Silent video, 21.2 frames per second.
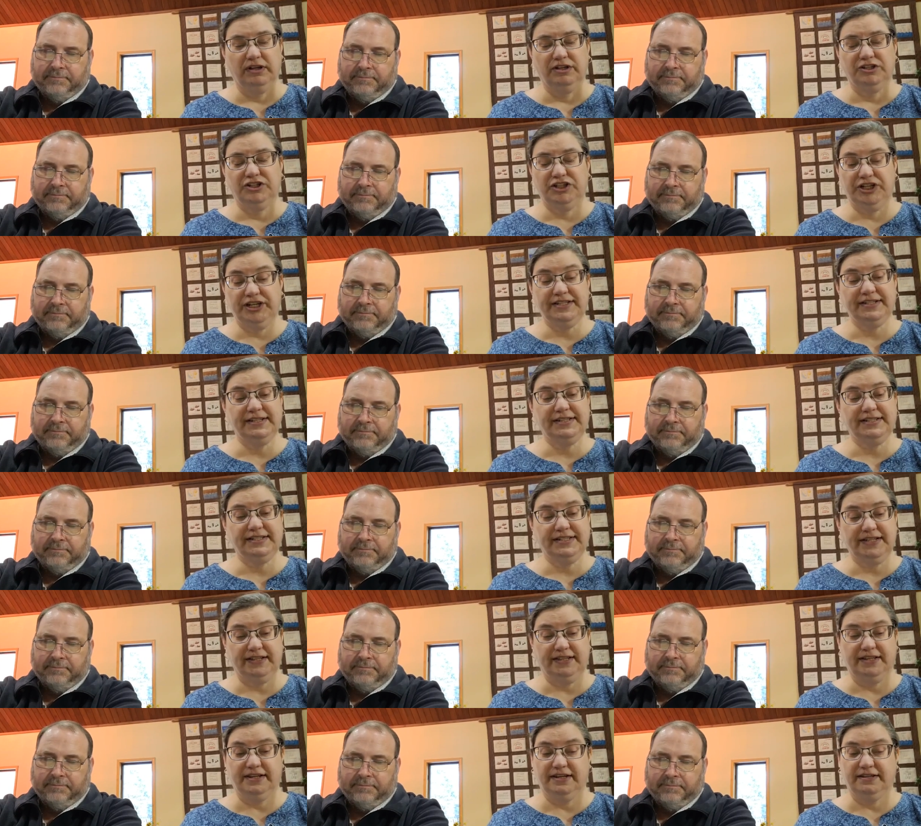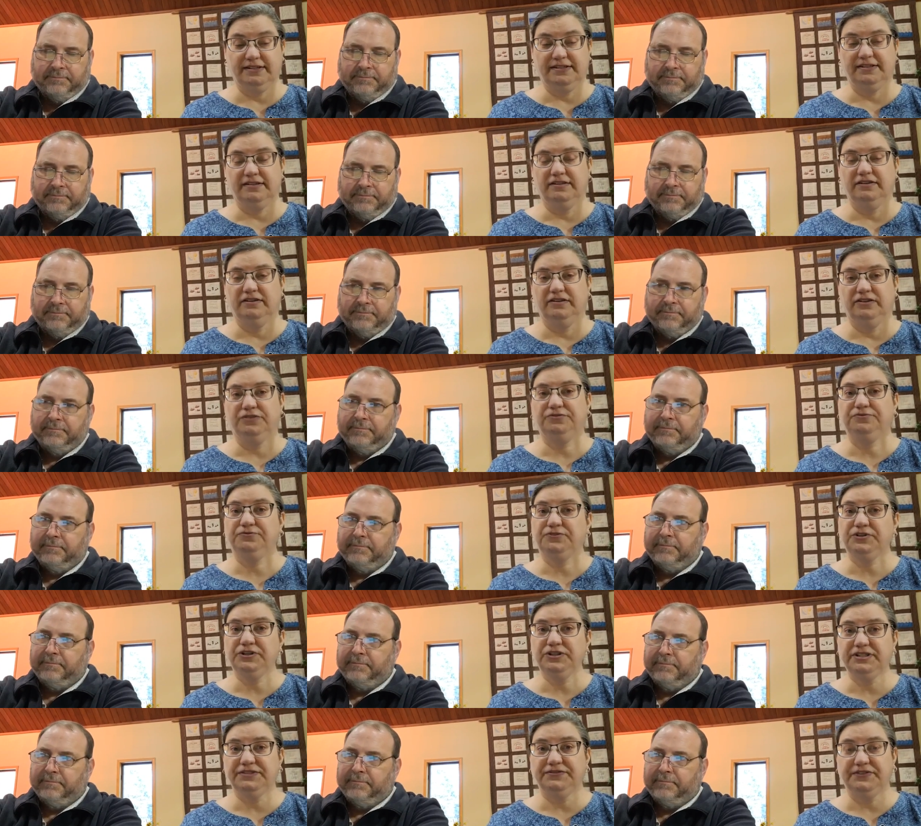Speaker 1: Jesus did this, the
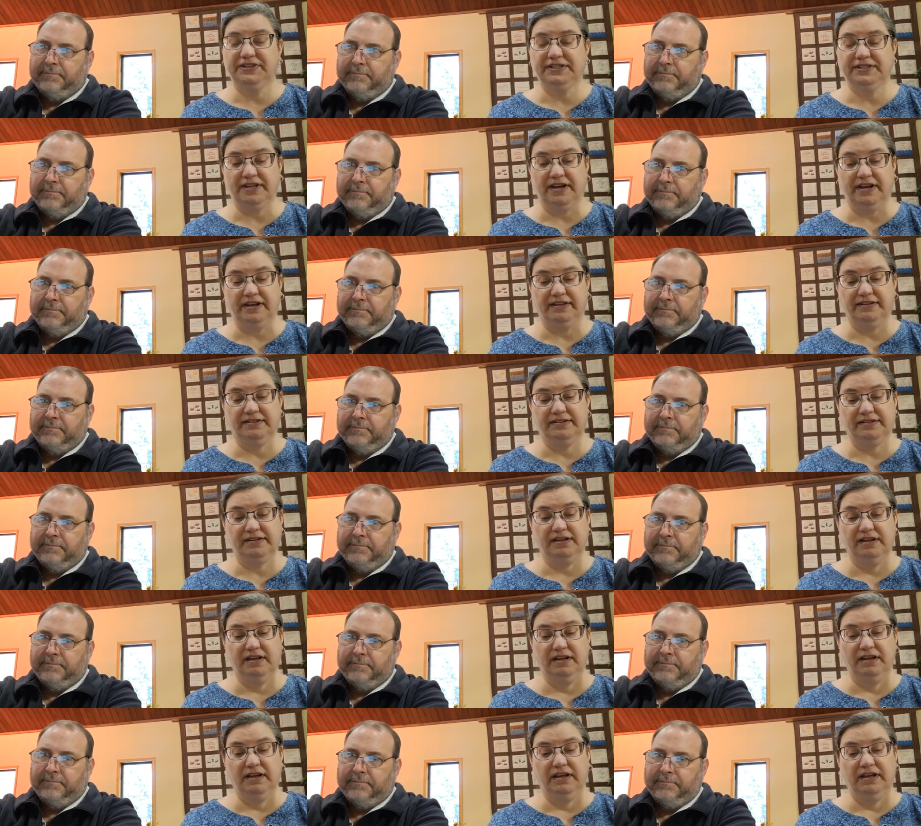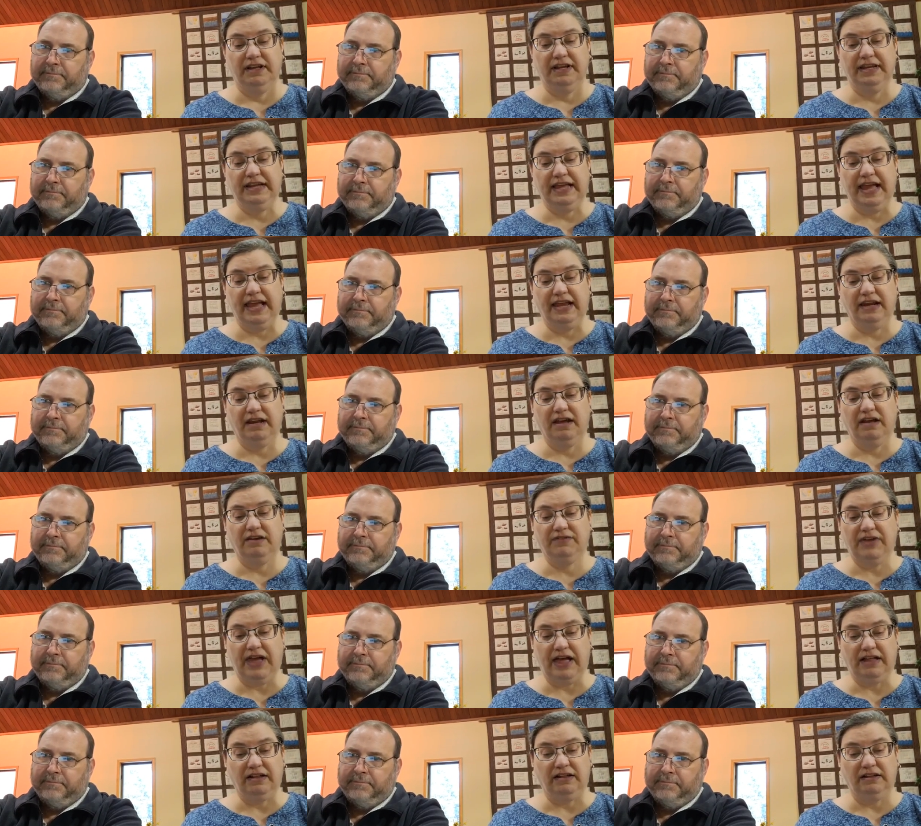first of his signs, in Cana of
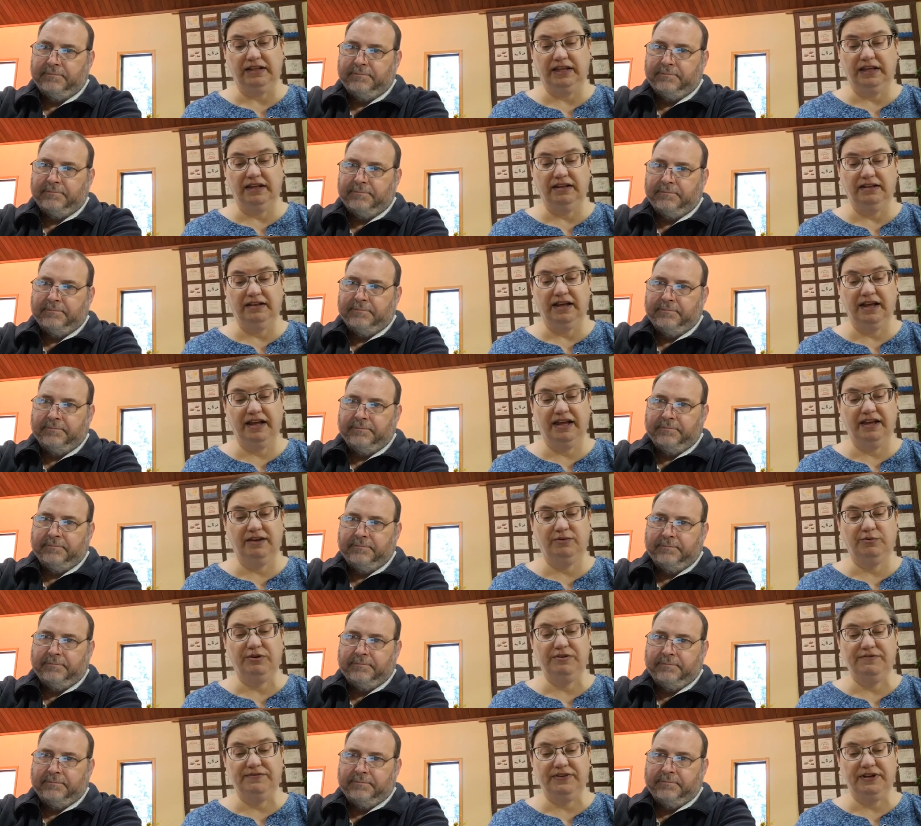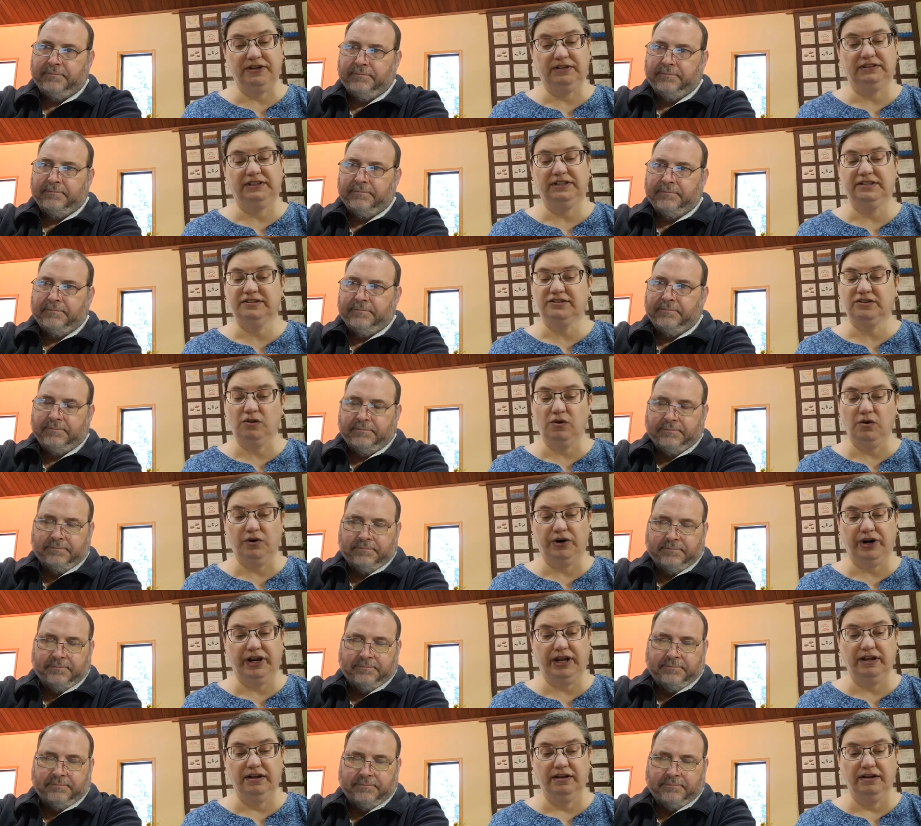Galilee and revealed his
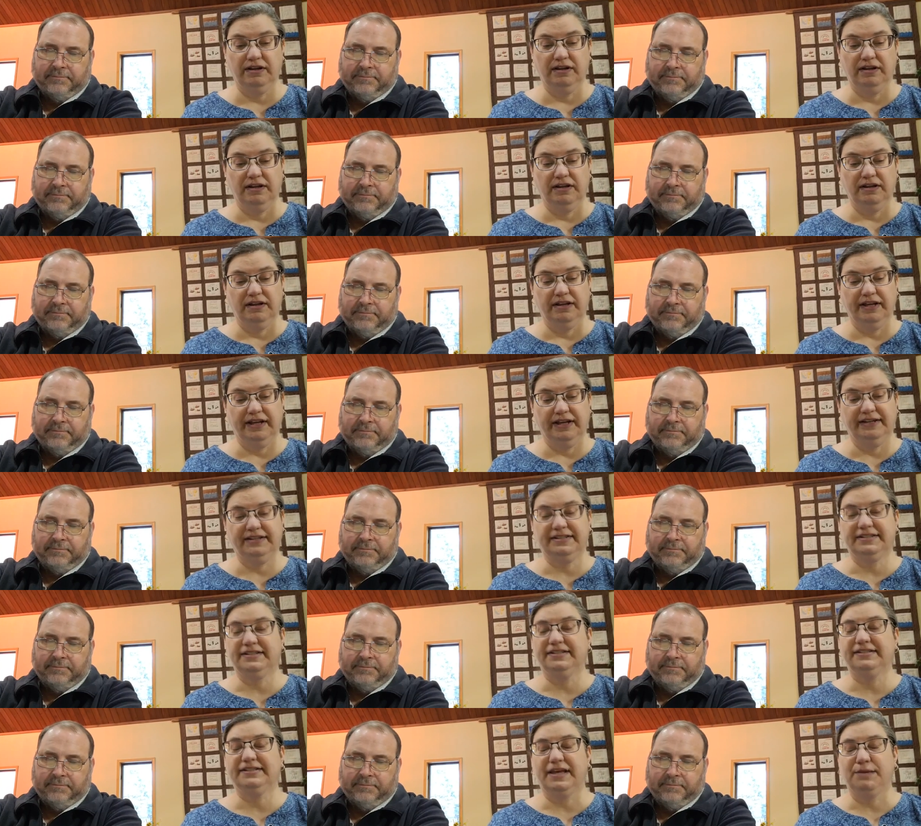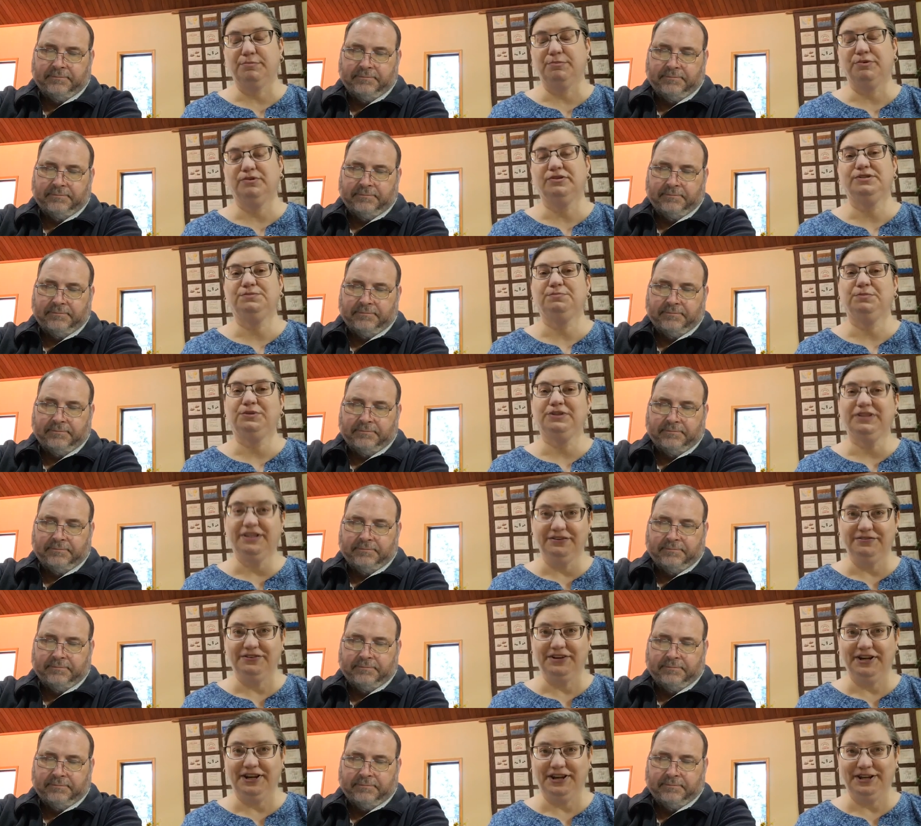glory, and his disciples
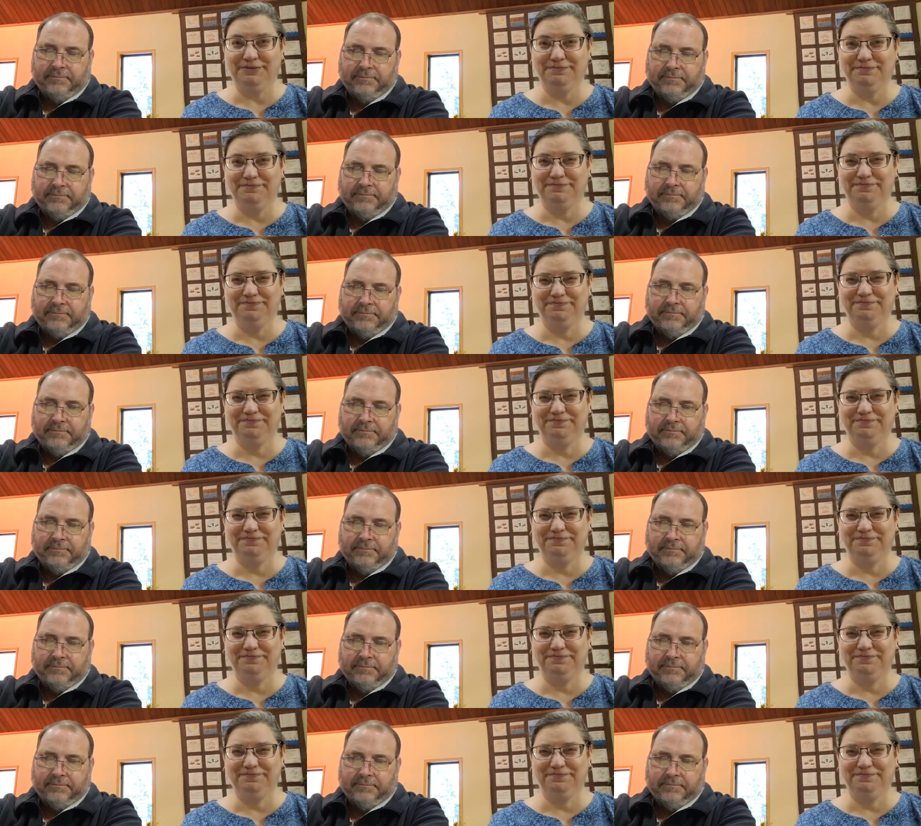believed in him.